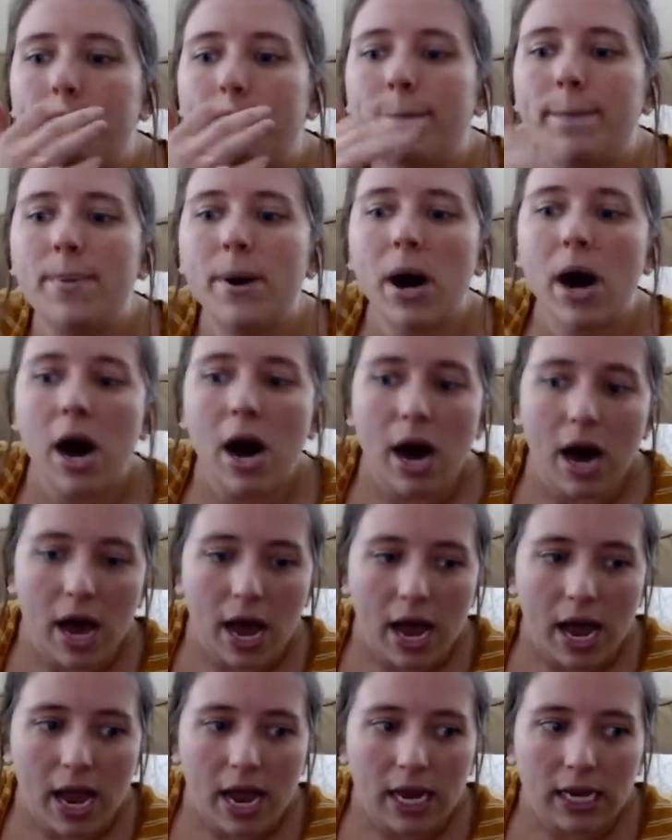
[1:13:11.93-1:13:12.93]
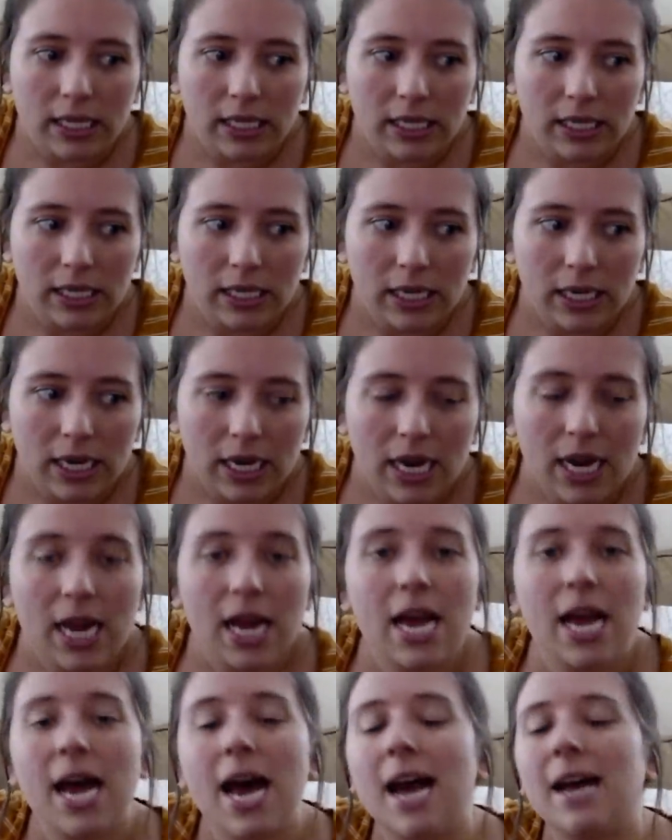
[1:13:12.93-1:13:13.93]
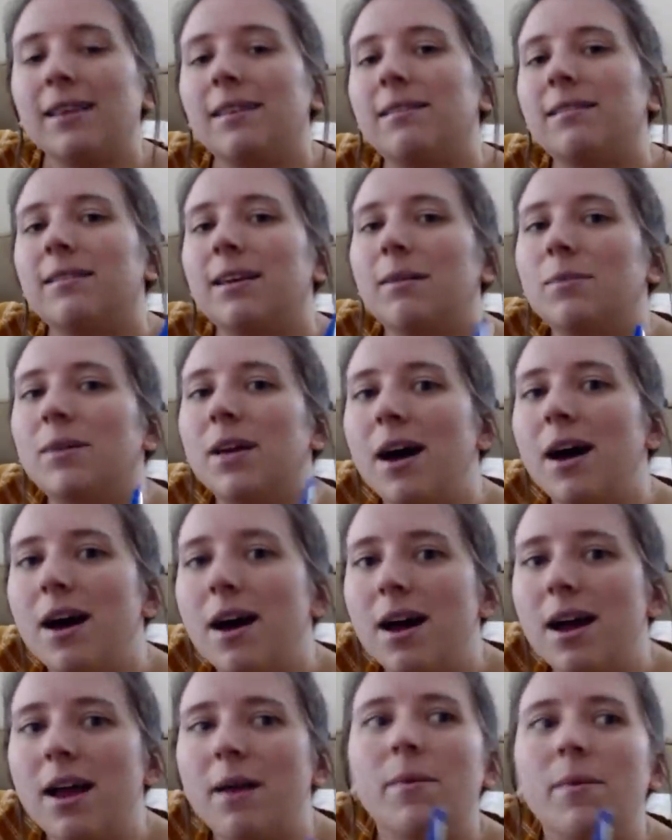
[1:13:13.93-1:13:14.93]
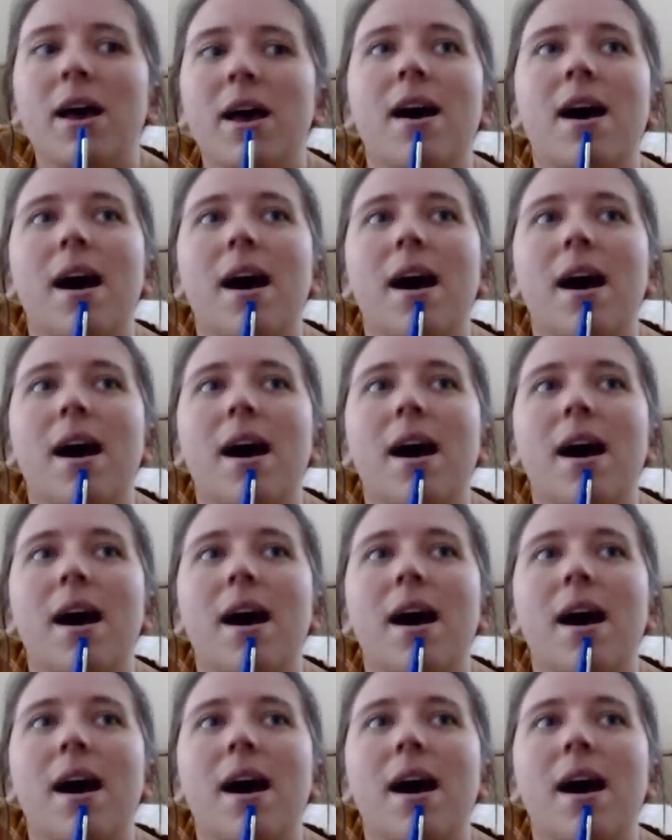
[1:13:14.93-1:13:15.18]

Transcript: But at the same time,